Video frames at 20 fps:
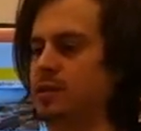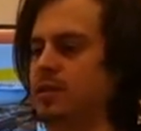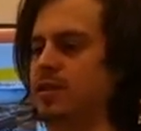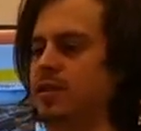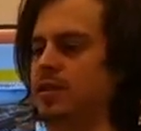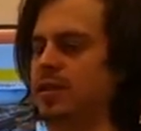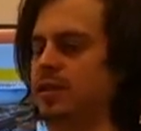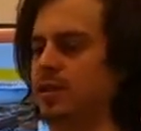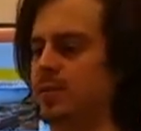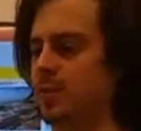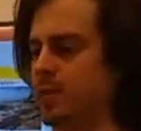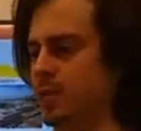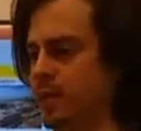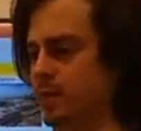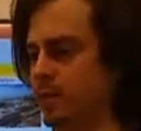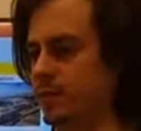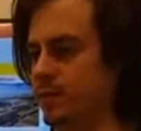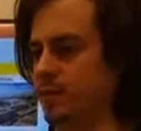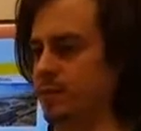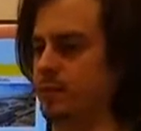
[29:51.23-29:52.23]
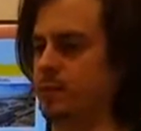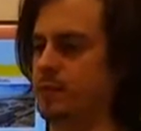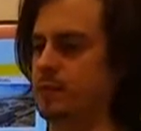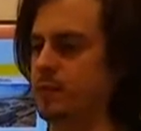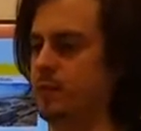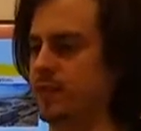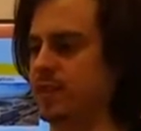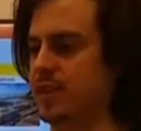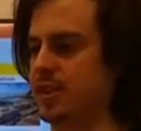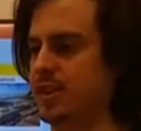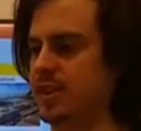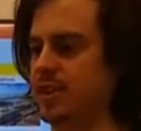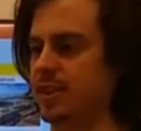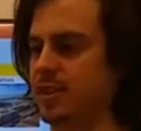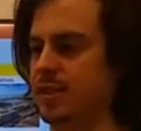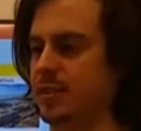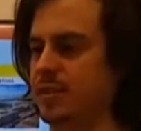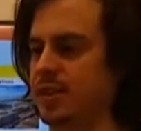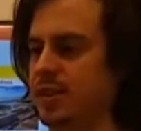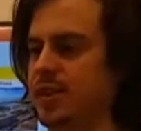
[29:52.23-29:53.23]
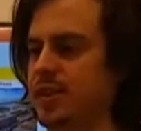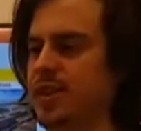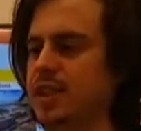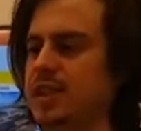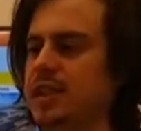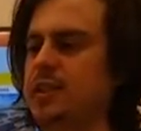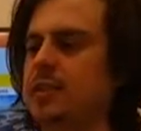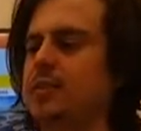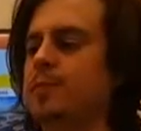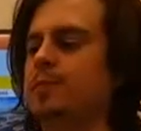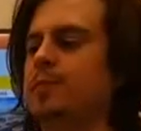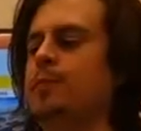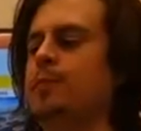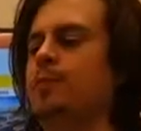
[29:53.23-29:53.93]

And this is when we start to see